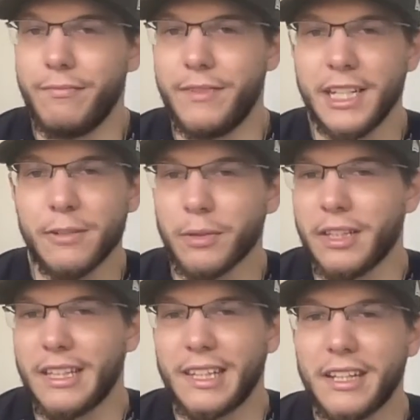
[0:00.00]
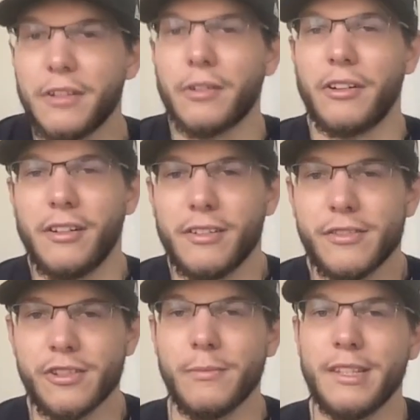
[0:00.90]
didn't really hear
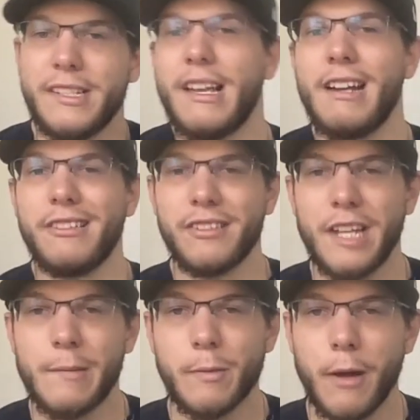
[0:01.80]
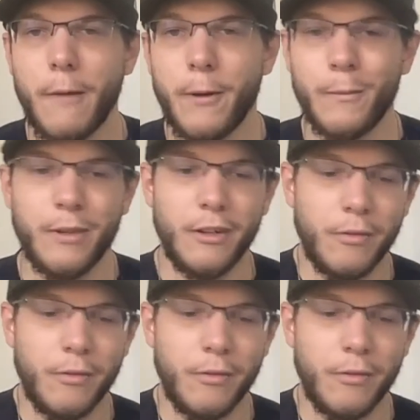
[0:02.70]
some of these guys' names pop up.